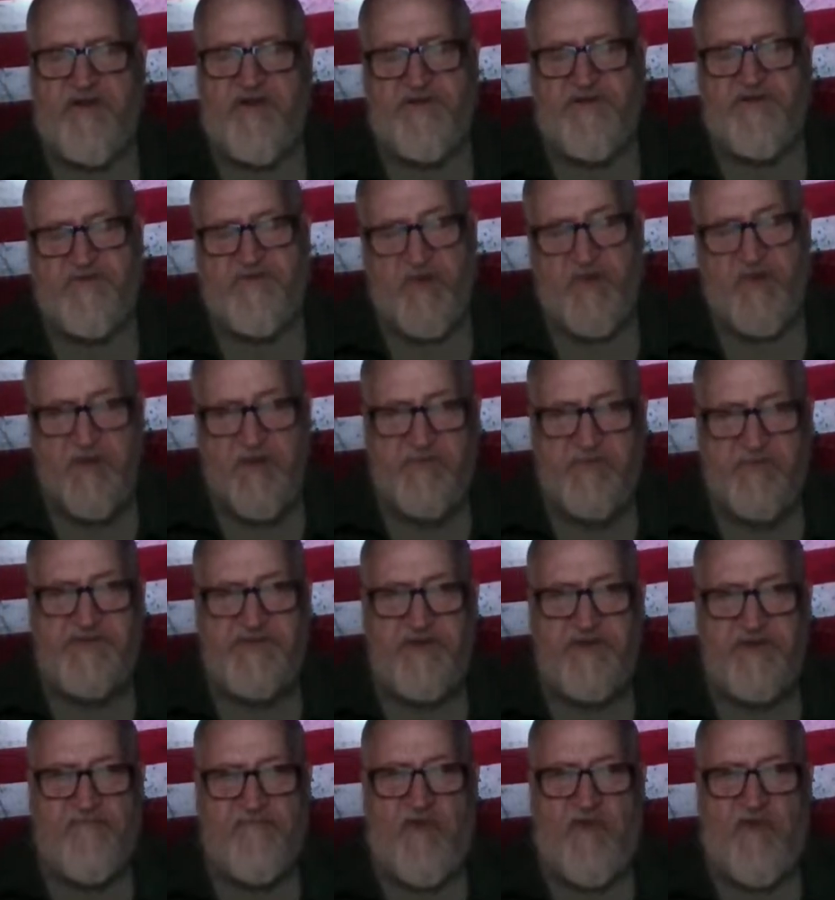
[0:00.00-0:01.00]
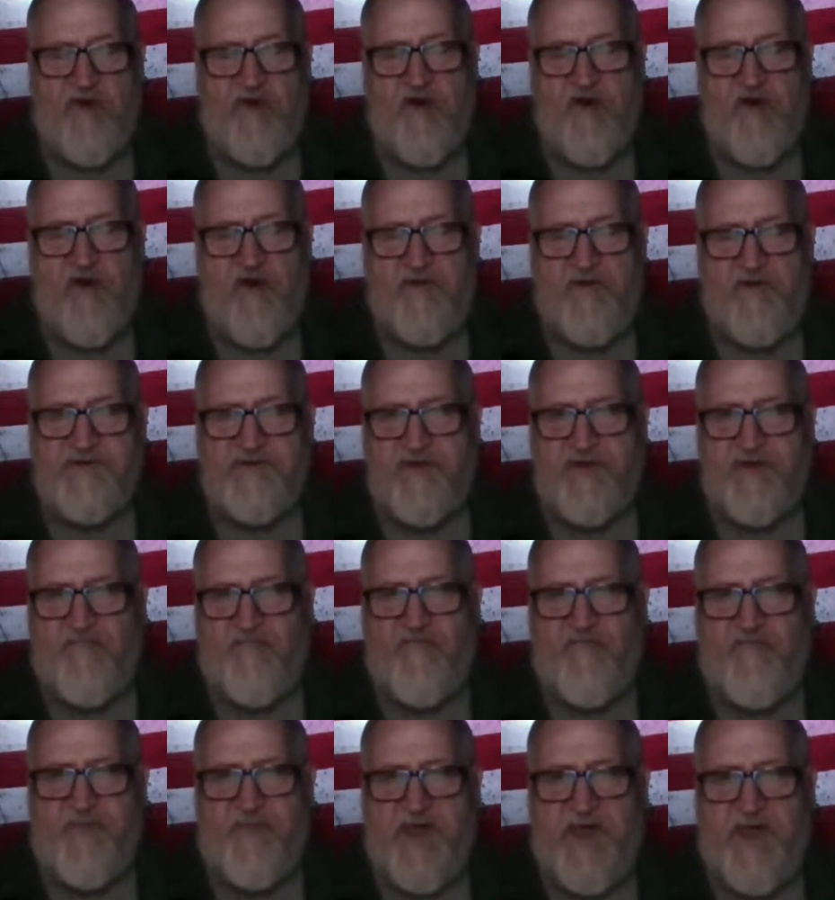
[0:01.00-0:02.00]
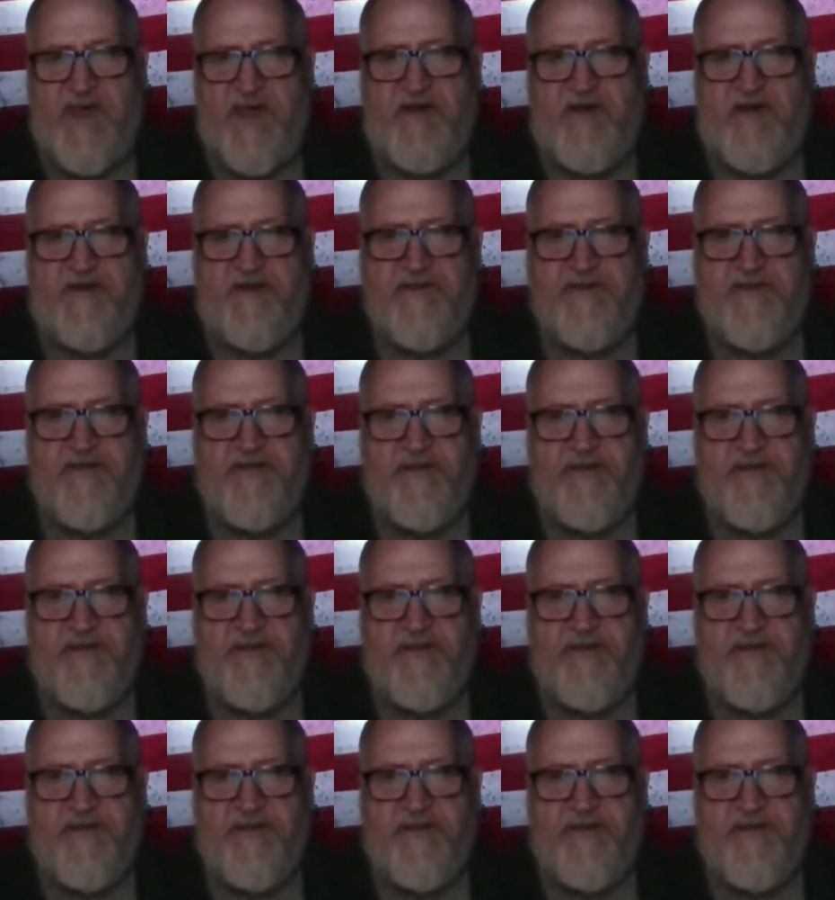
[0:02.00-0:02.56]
because 20% of our cars come from Canada.